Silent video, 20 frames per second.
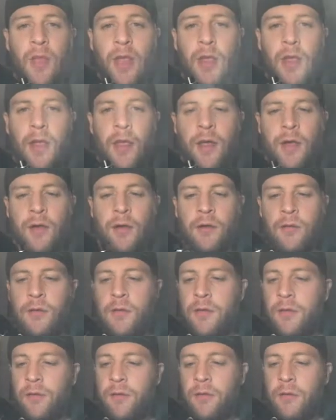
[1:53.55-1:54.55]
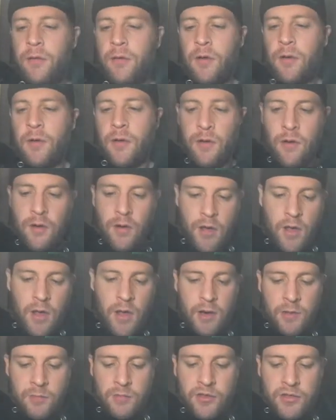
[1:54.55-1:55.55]
and
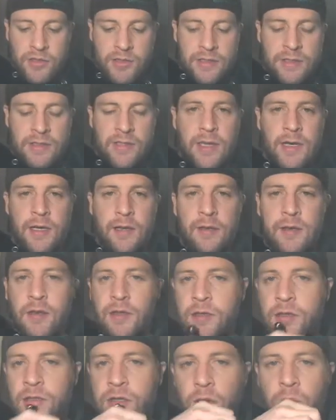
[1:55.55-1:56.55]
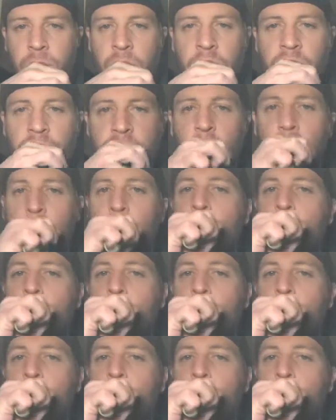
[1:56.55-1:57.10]
I am just digging this so much.